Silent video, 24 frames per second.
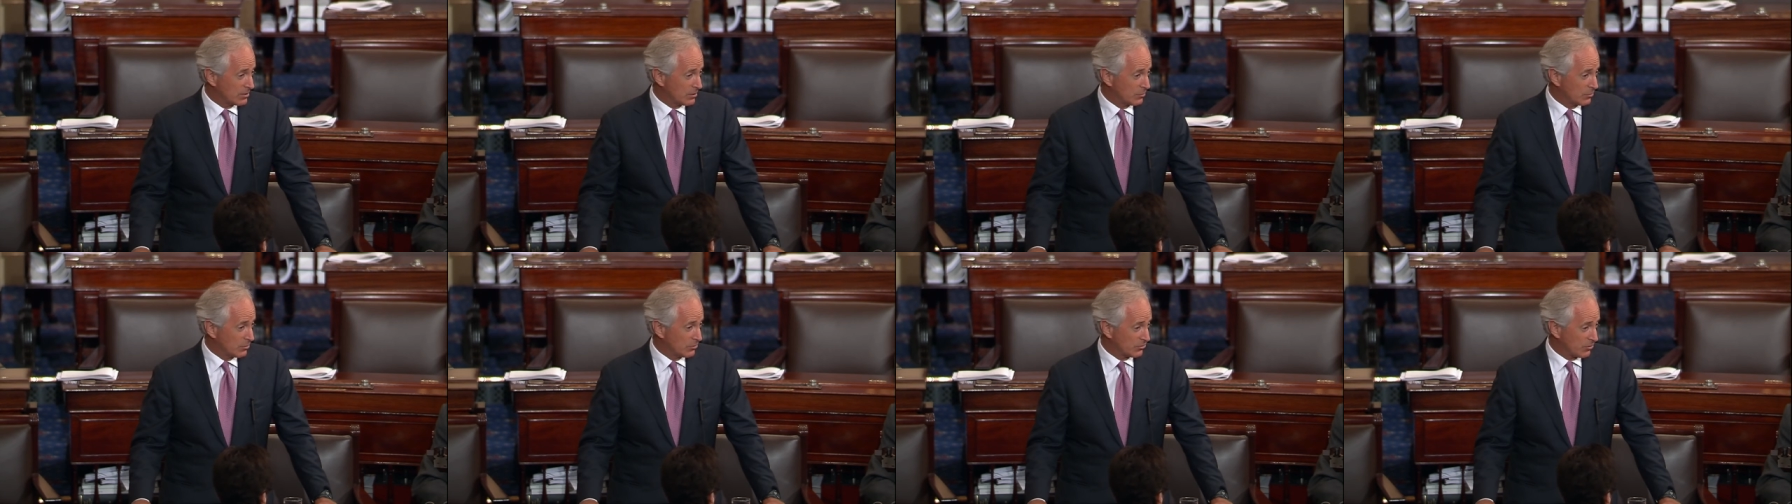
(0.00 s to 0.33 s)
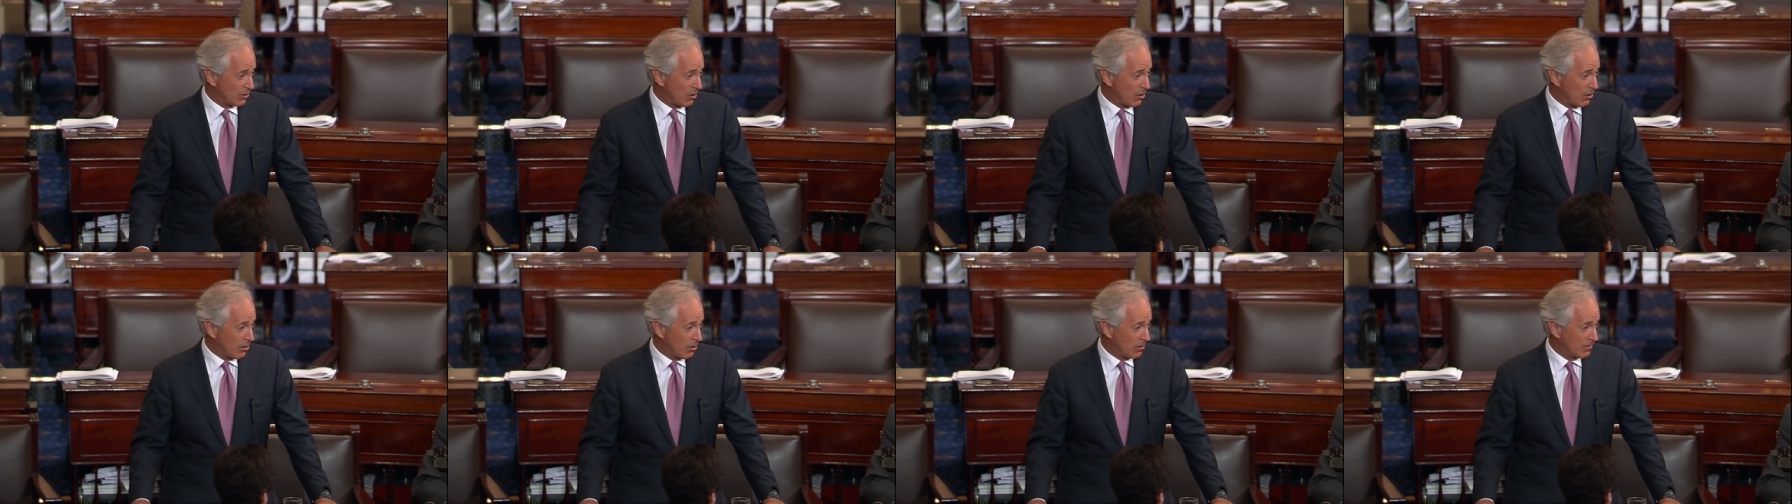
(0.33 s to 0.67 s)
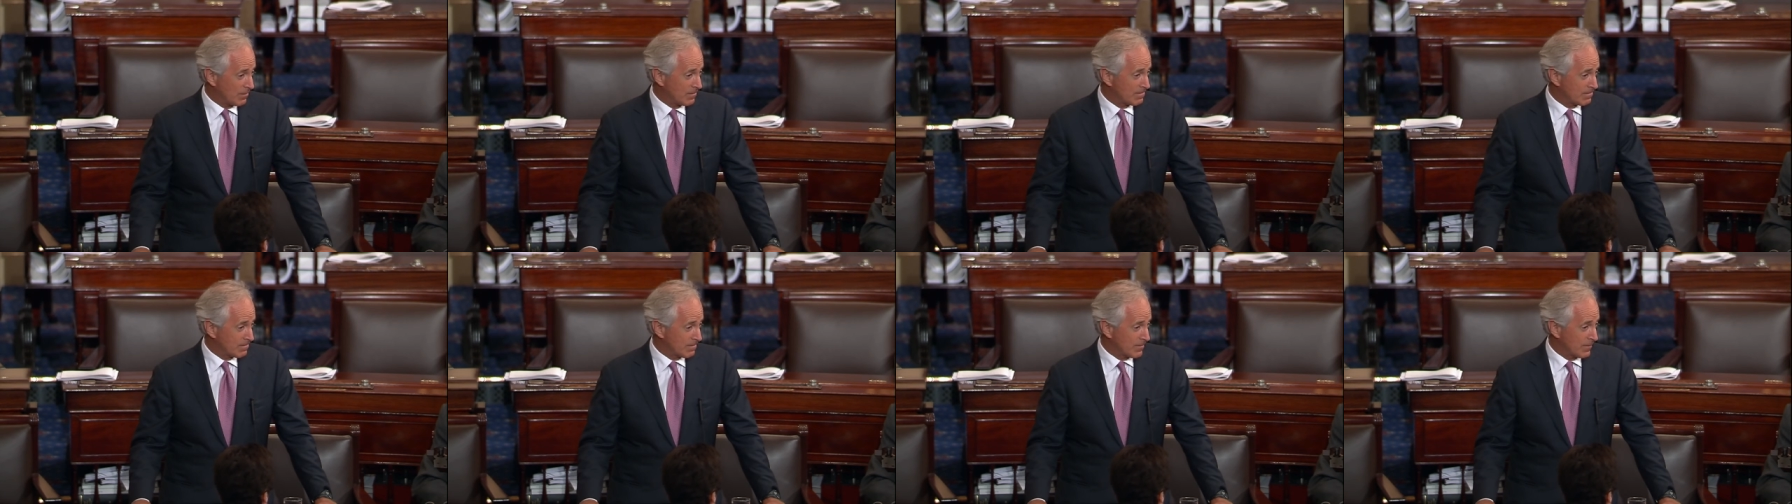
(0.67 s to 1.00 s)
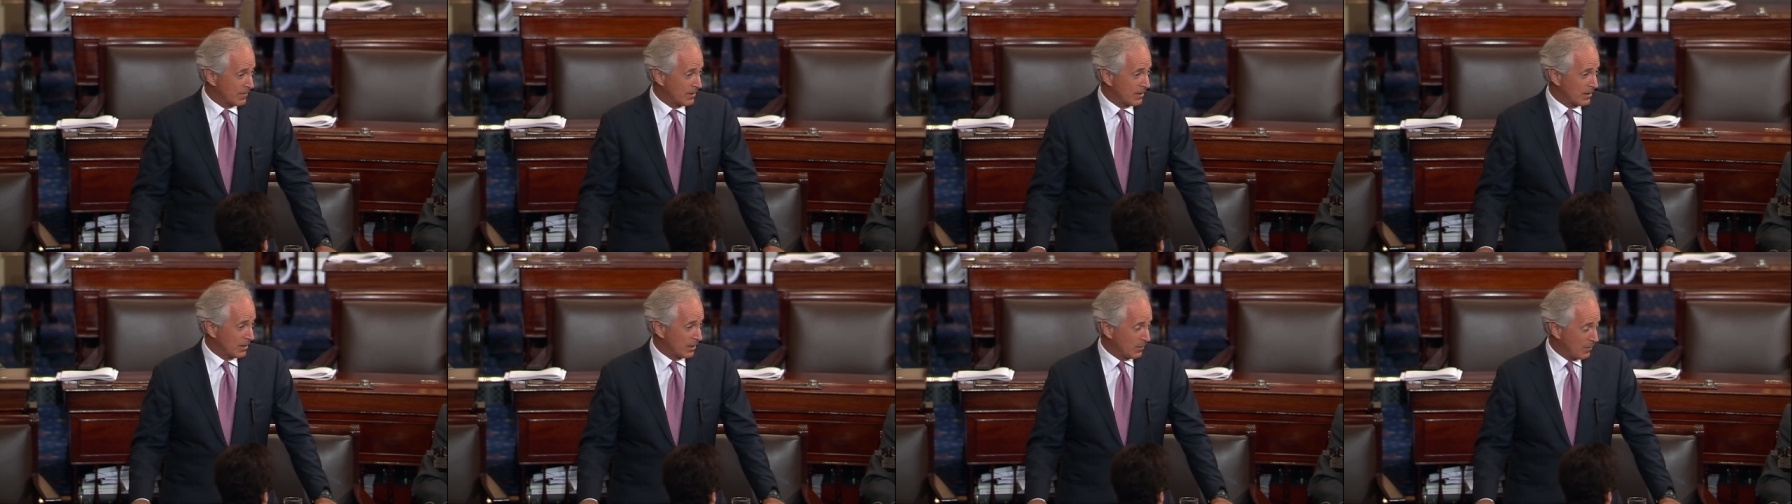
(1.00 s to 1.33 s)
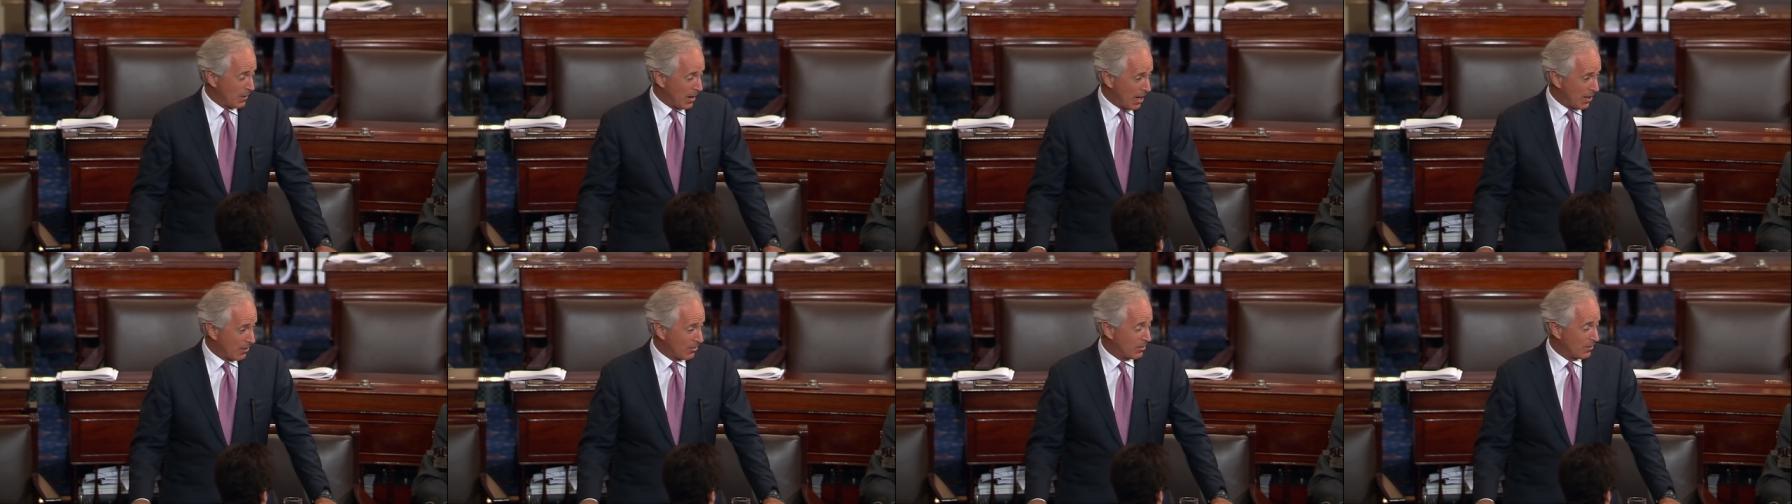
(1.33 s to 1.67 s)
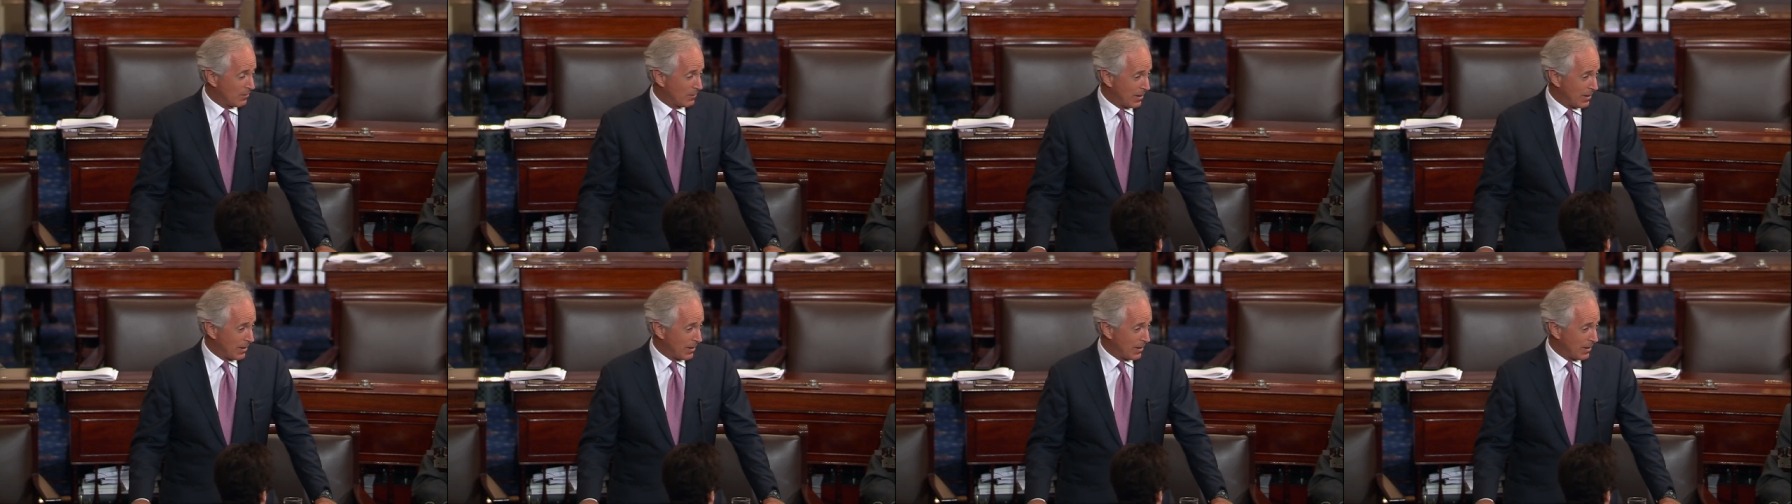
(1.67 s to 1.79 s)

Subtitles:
It was all about the